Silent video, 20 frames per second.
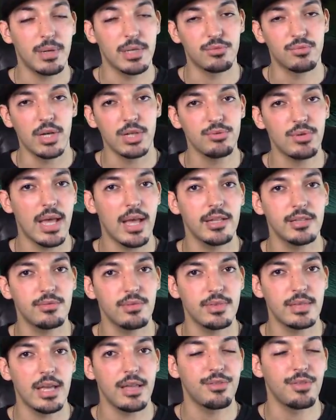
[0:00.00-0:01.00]
but when you add
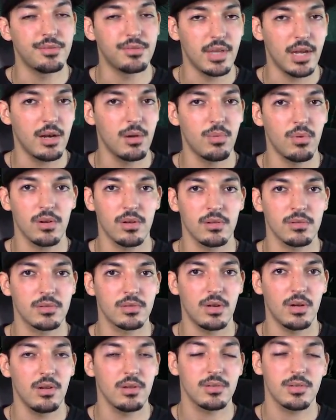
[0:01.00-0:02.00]
to that the terrible
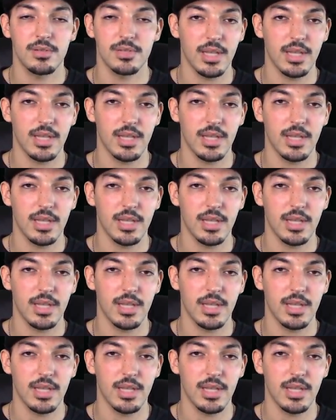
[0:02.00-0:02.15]
controls,